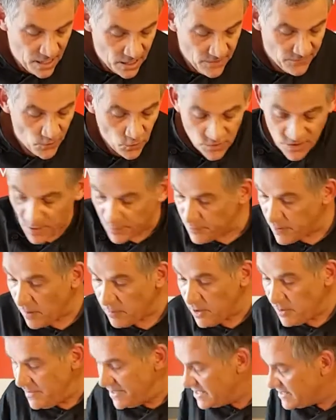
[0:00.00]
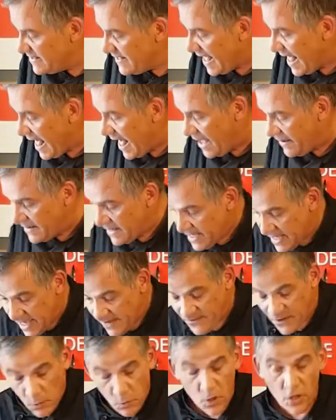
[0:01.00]
And of course the problem is there
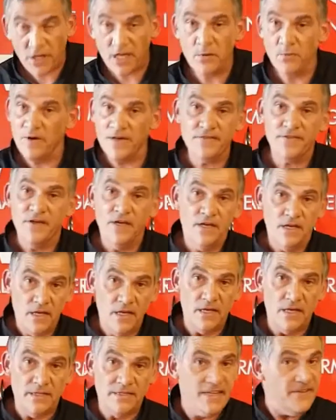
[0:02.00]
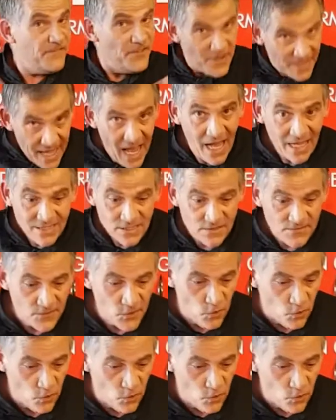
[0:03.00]
if you're working with different kinds of